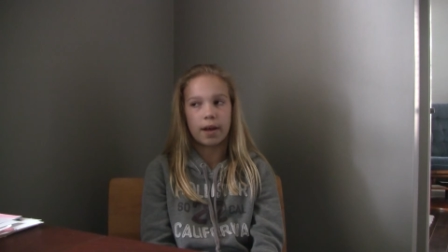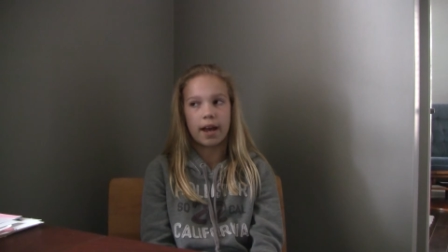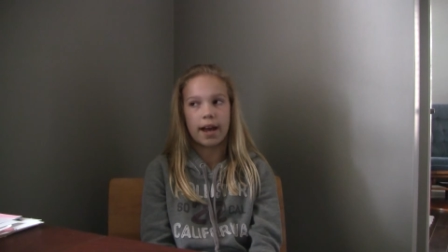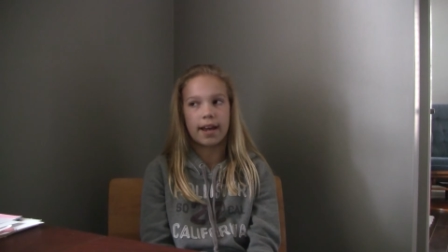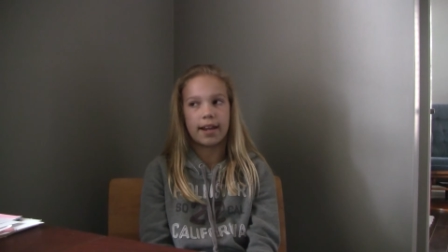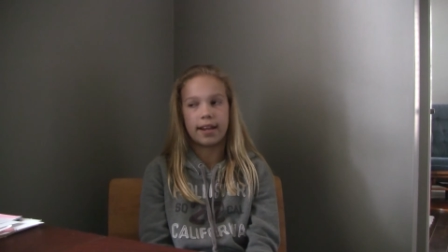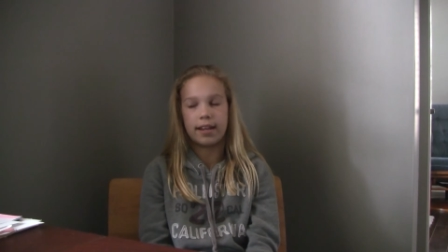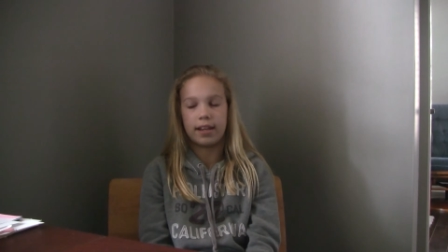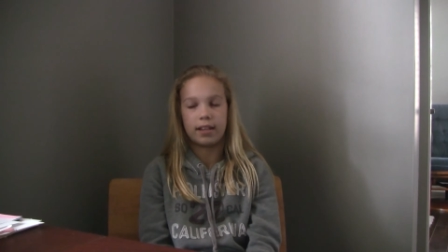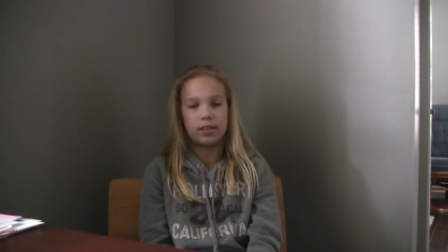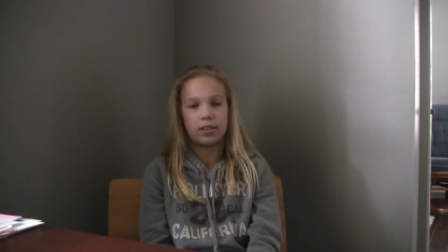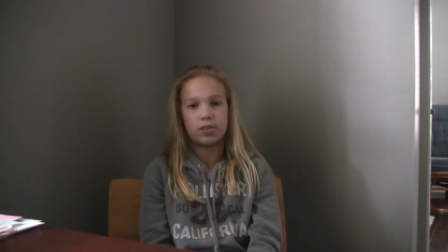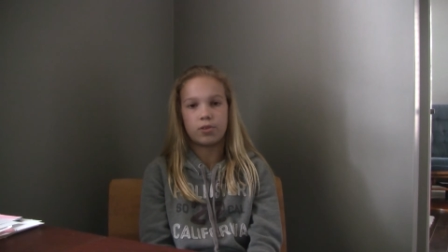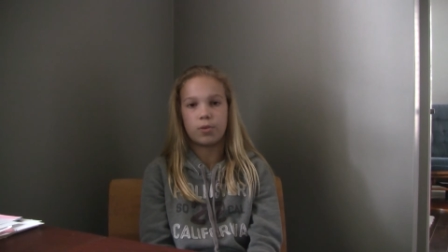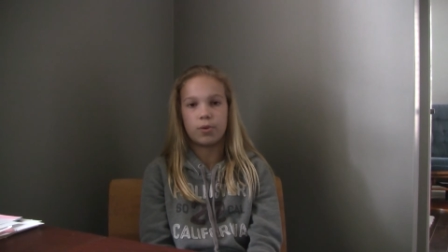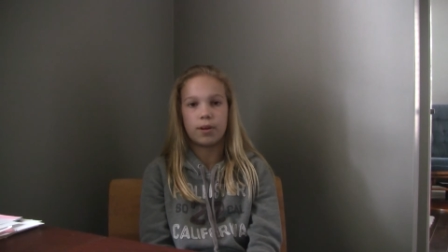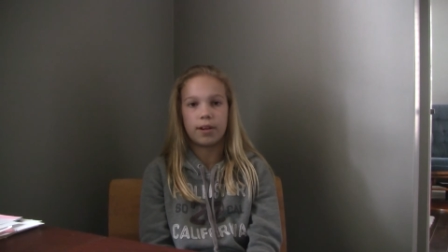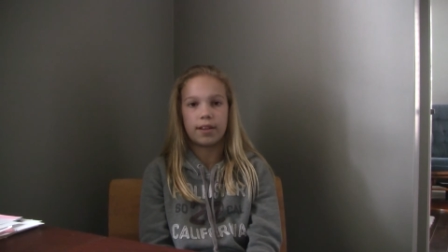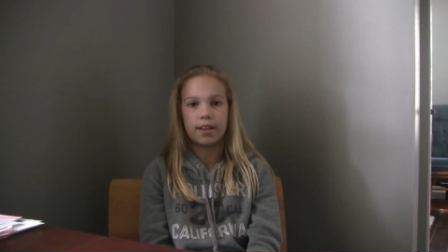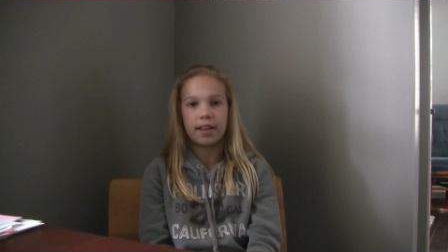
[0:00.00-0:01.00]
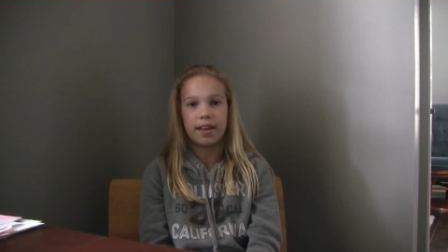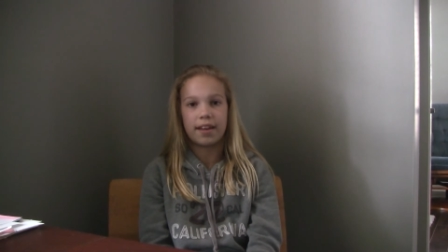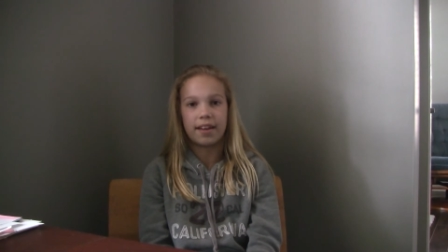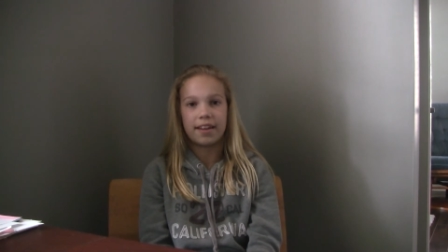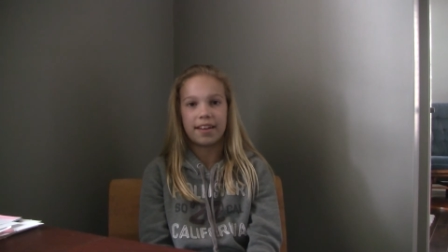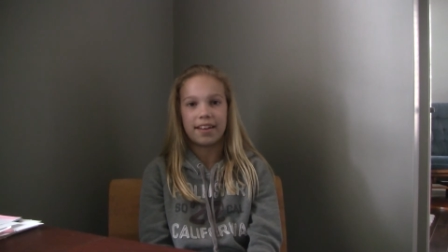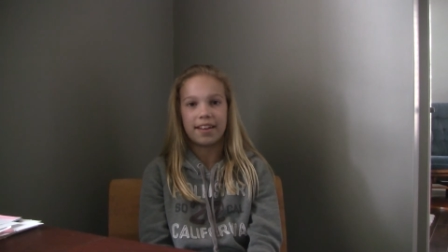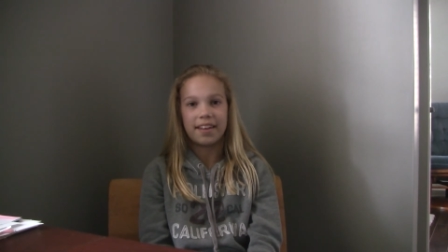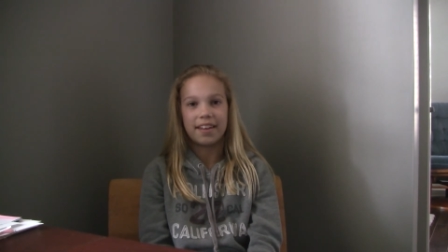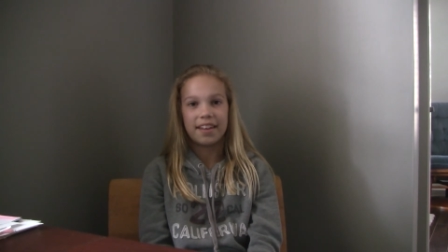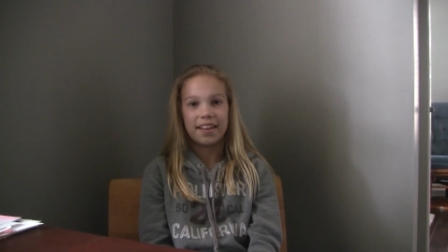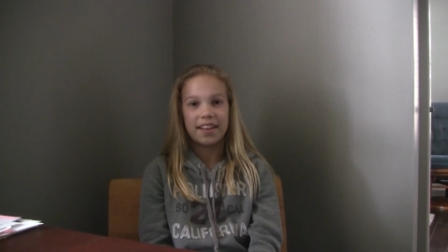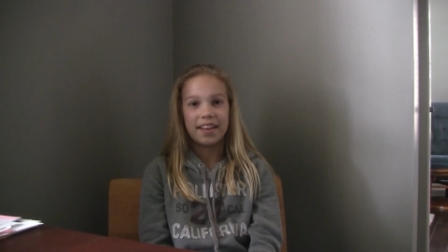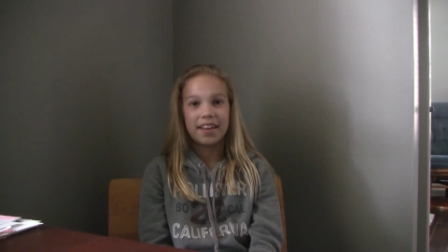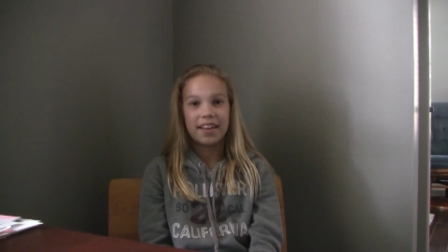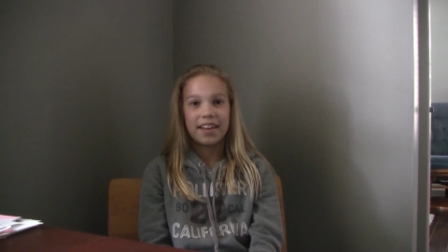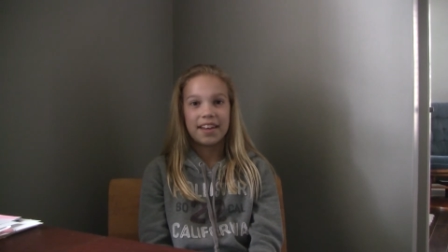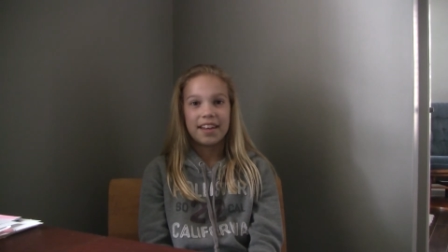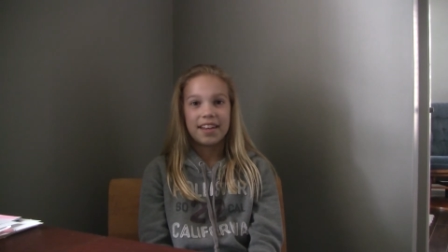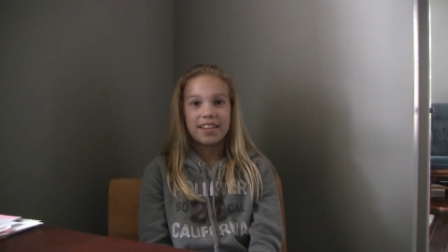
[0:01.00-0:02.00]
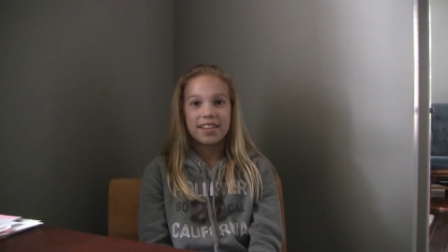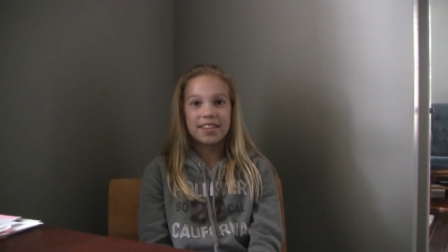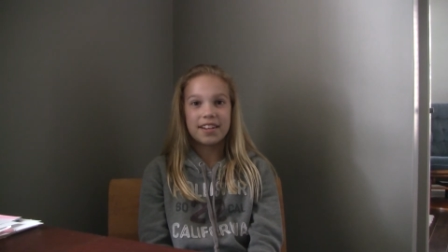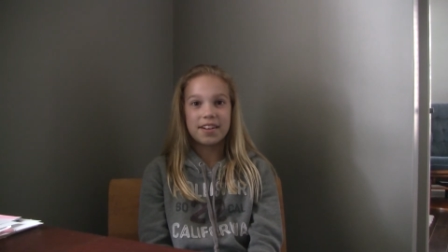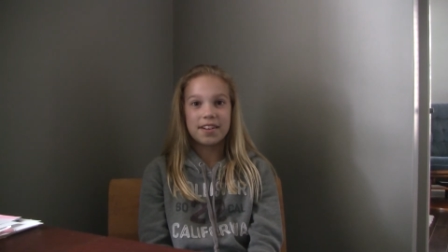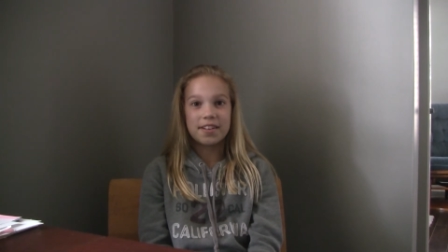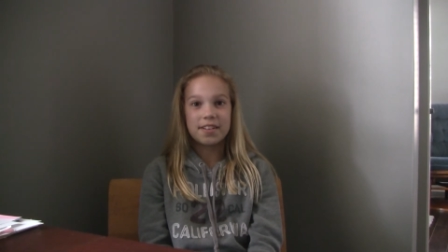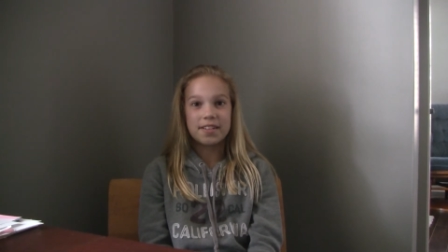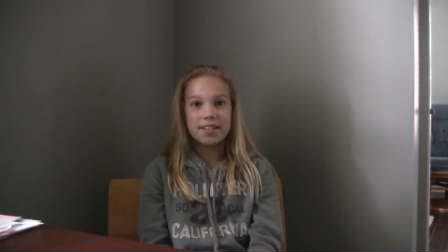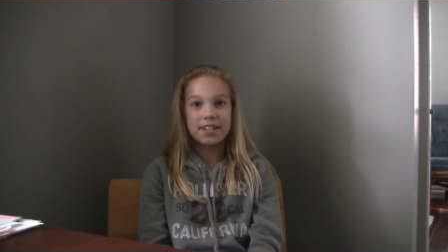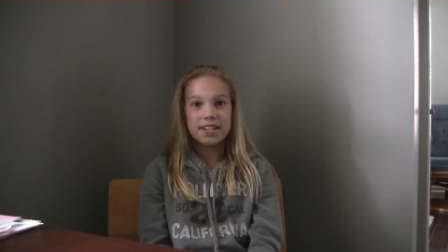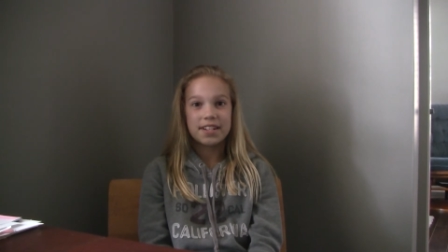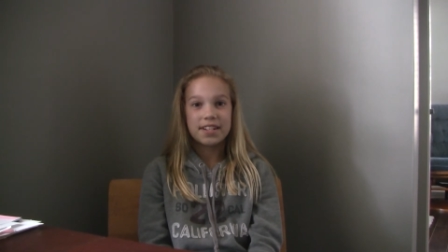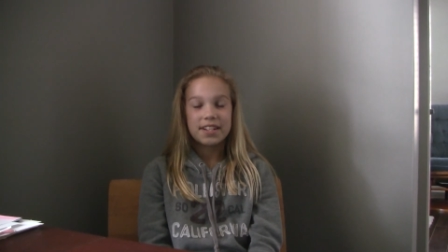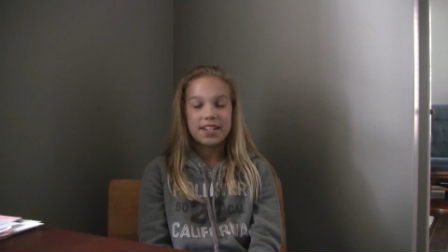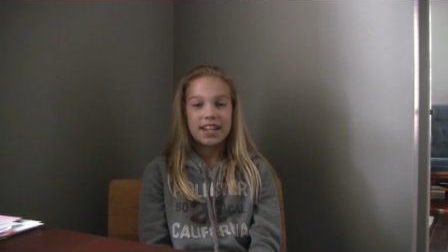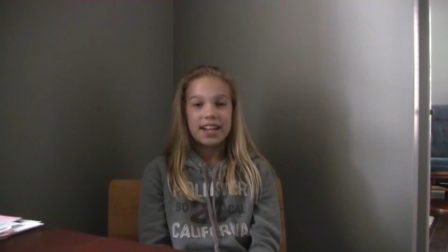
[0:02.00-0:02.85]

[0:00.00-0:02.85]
I didn't get the story of that. So,